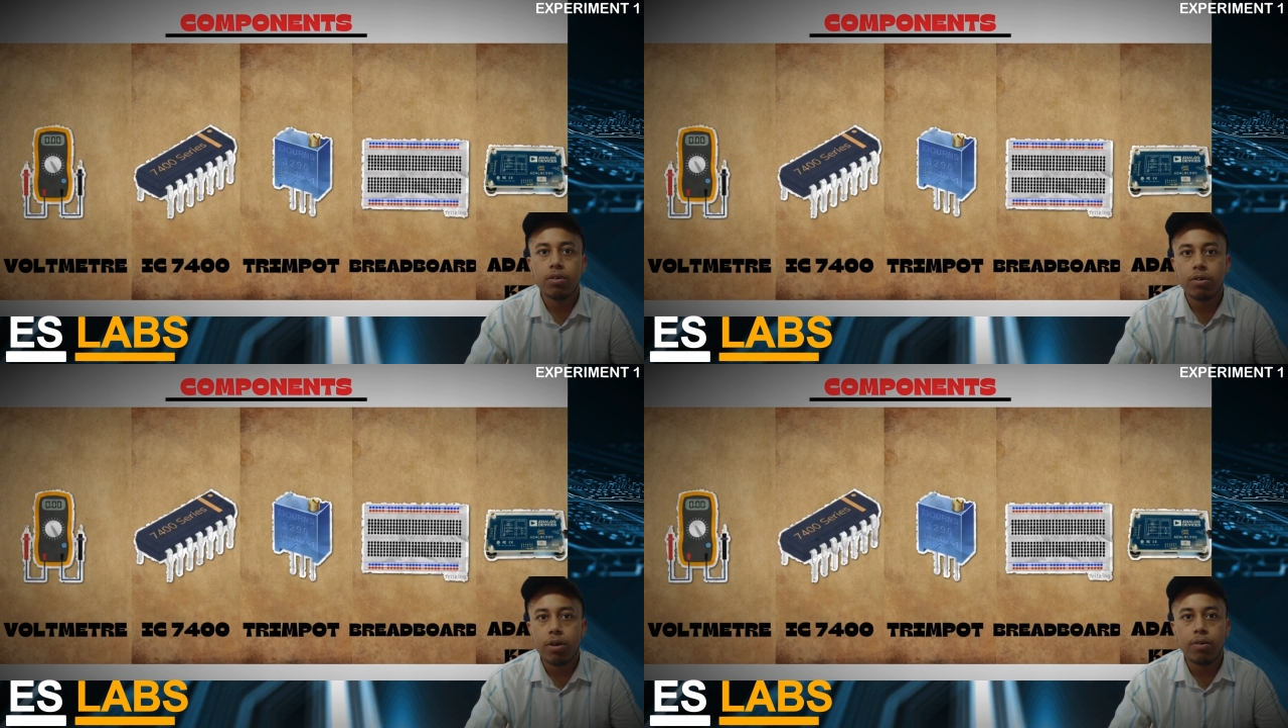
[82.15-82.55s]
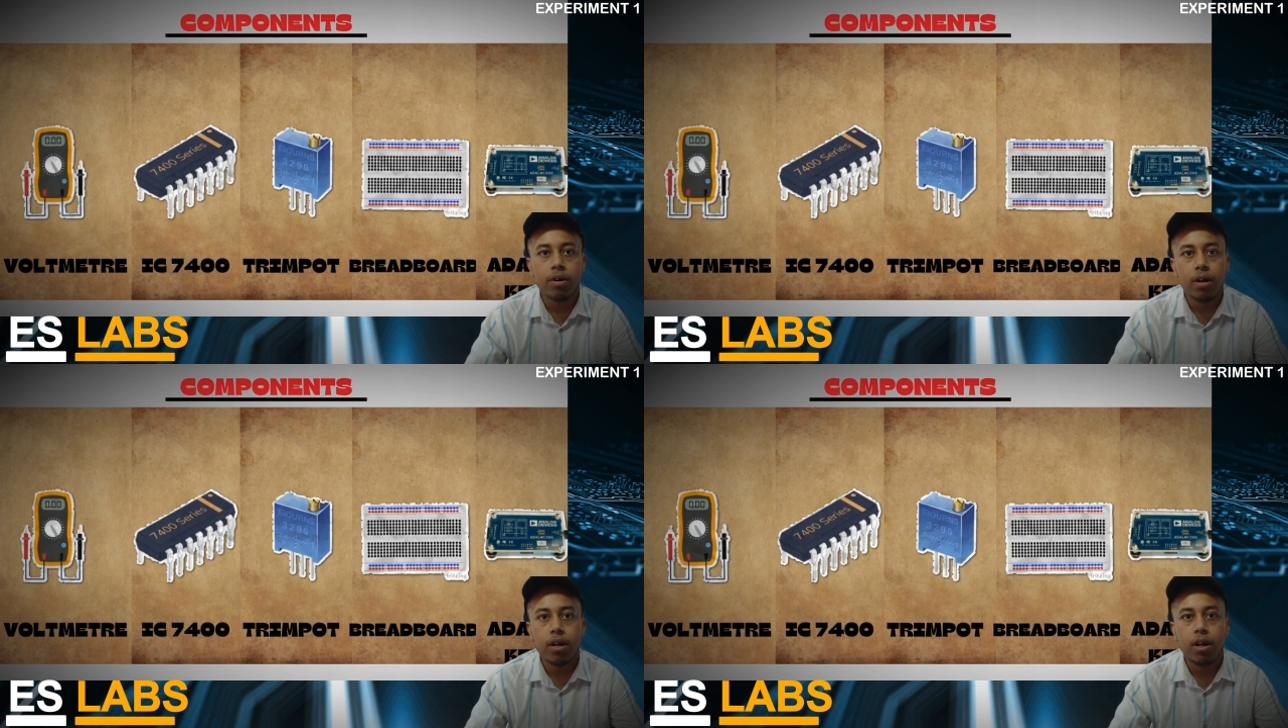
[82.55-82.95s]
So
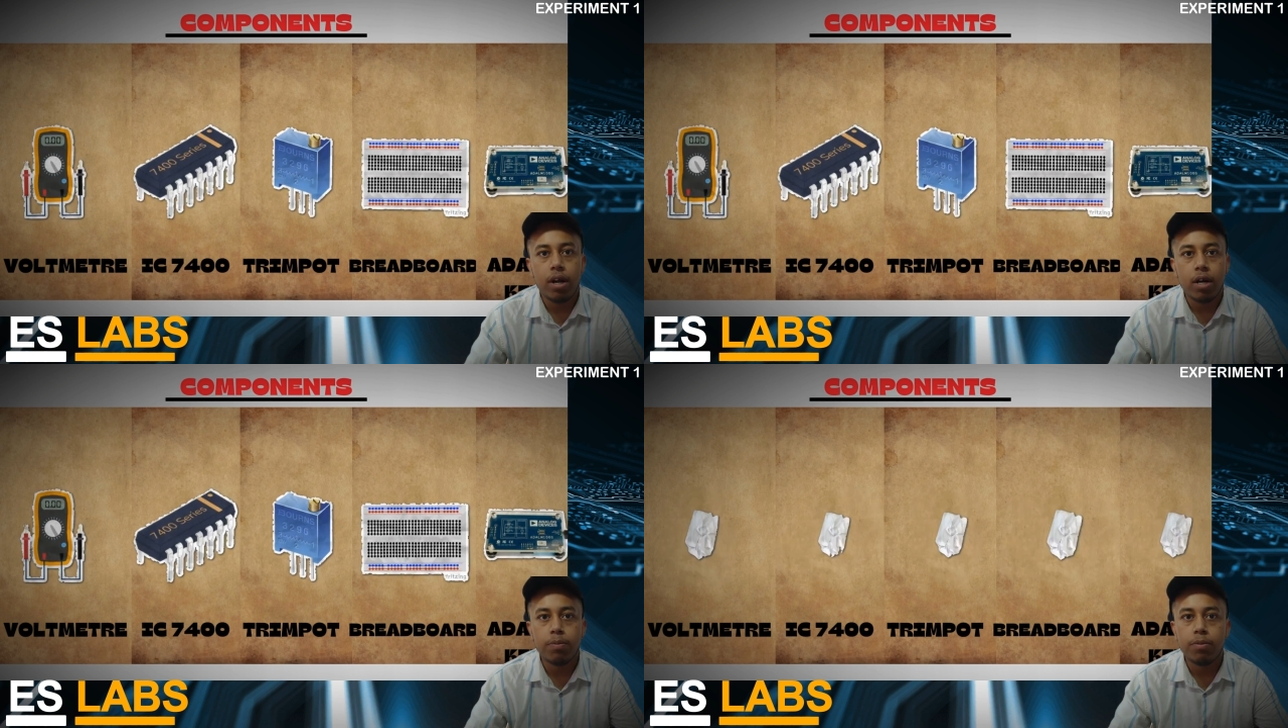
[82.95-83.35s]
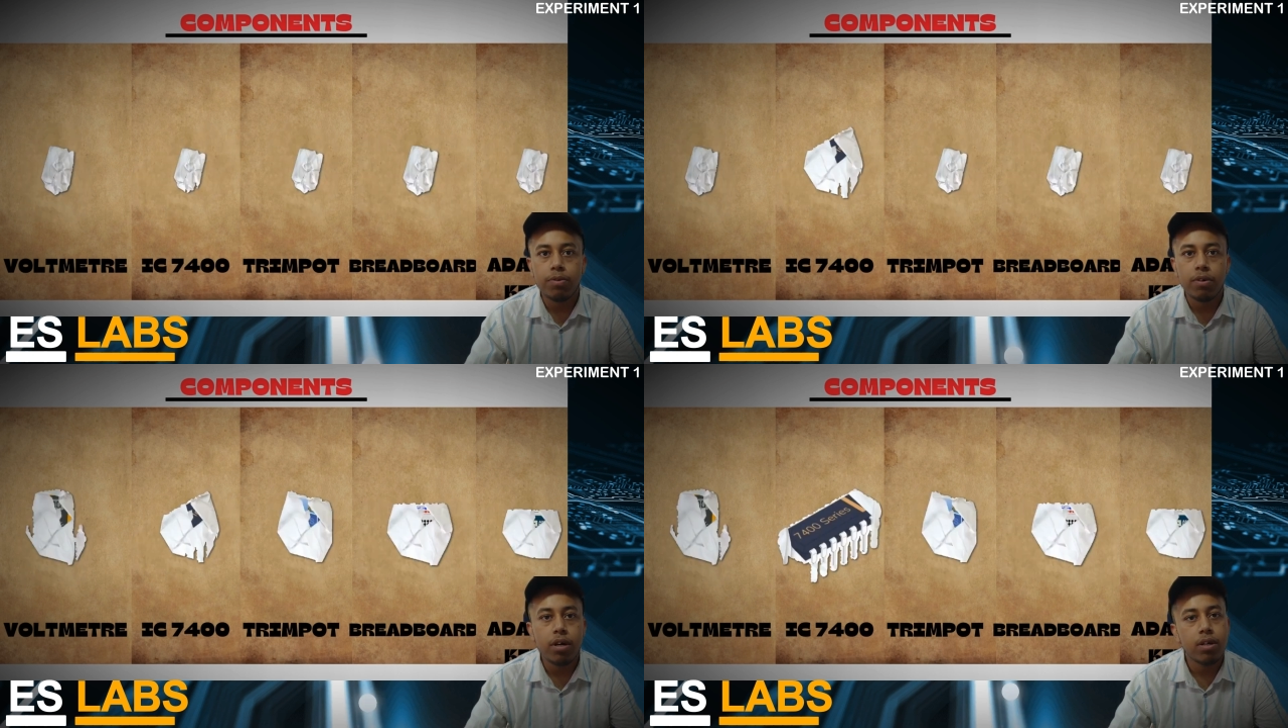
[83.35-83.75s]
now let's
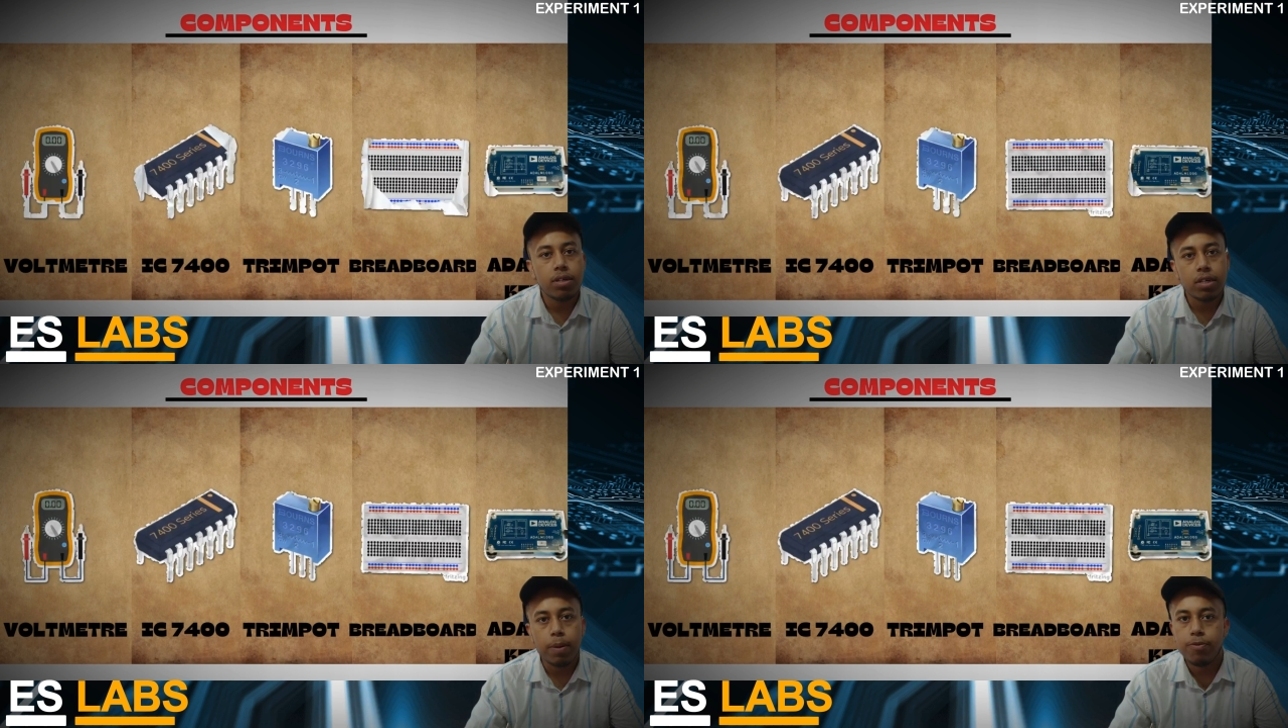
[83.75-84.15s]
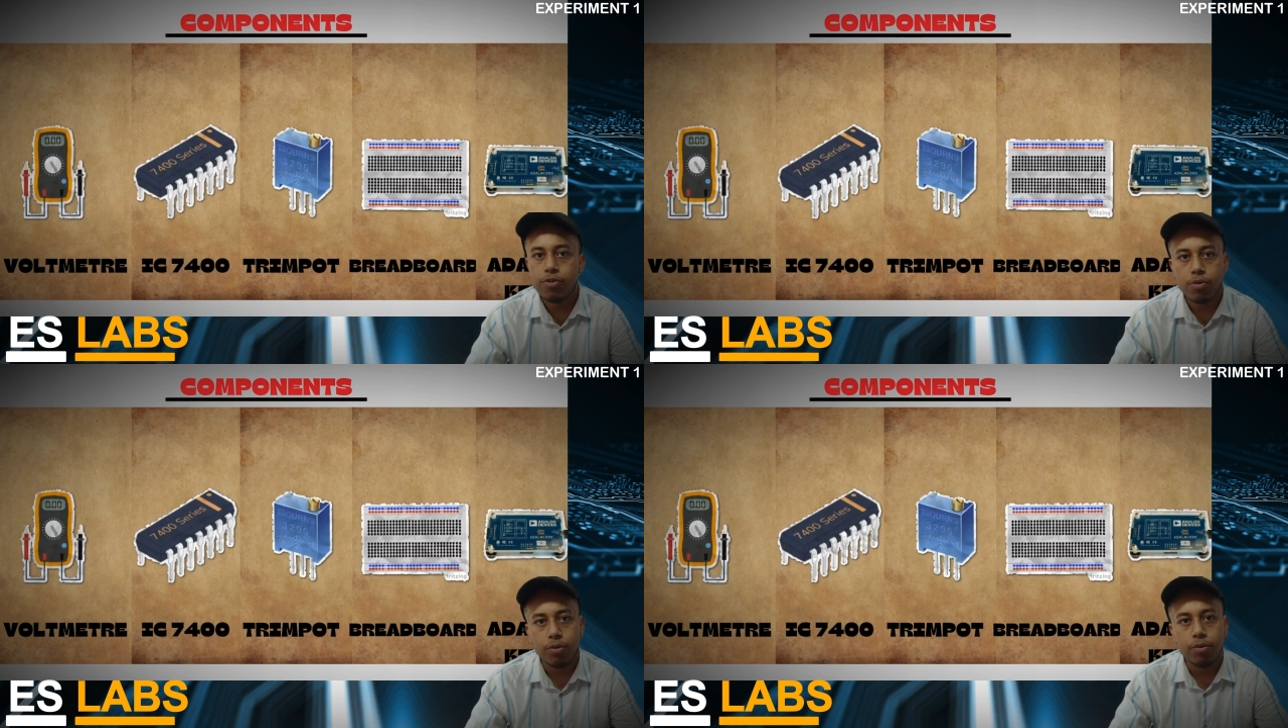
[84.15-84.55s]
move to the
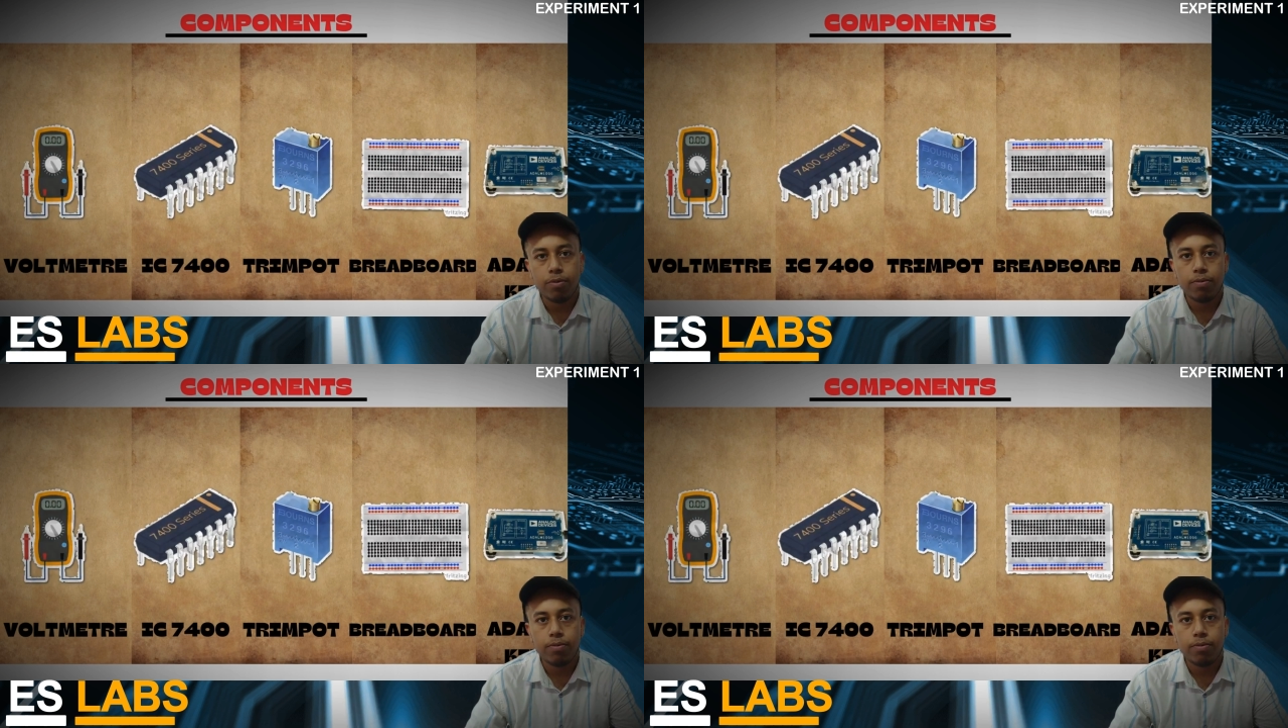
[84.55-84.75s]
steps 2.